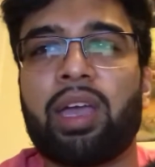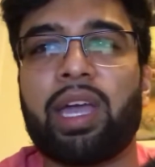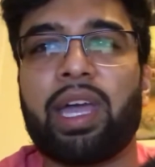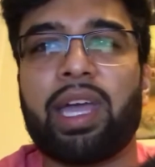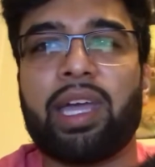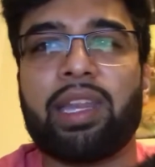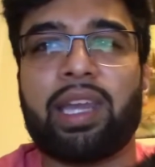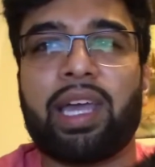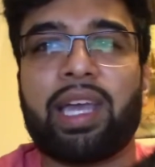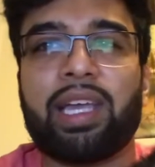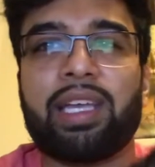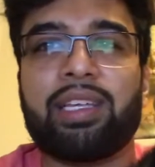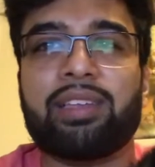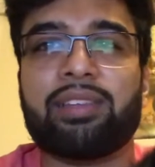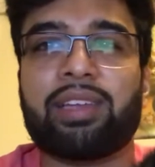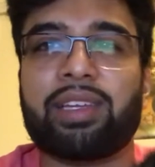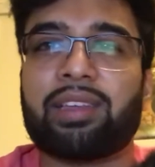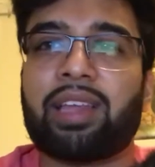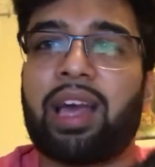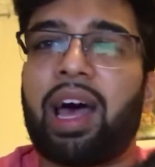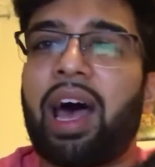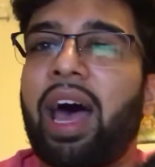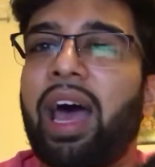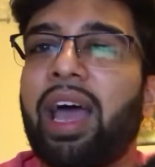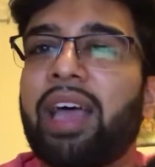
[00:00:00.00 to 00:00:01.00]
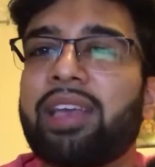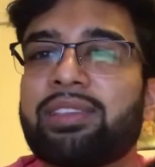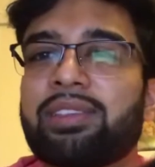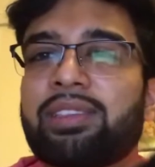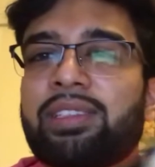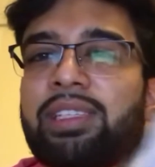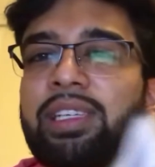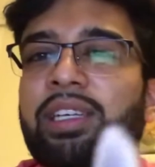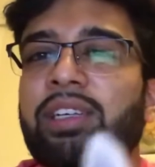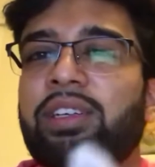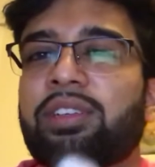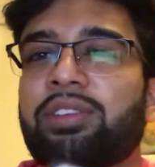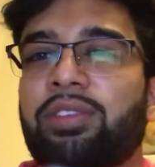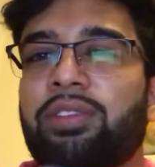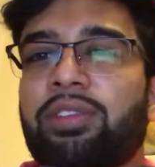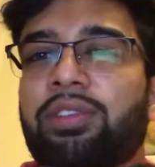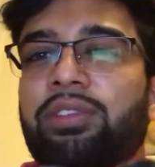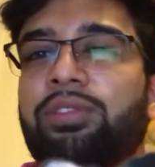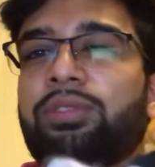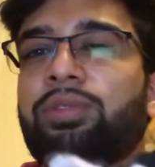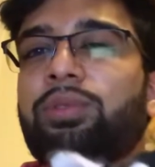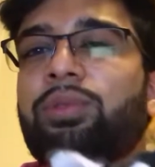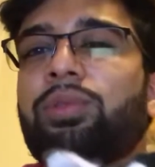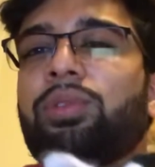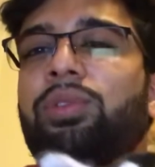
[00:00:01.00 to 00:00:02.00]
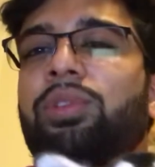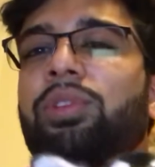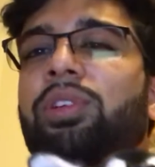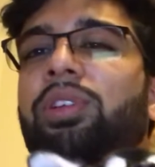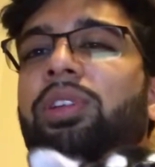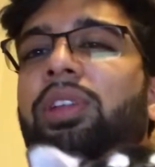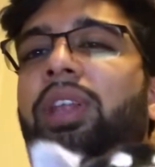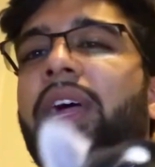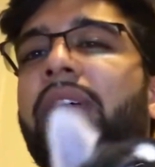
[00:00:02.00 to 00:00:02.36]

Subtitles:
and that he's like the eyes and ears of the school.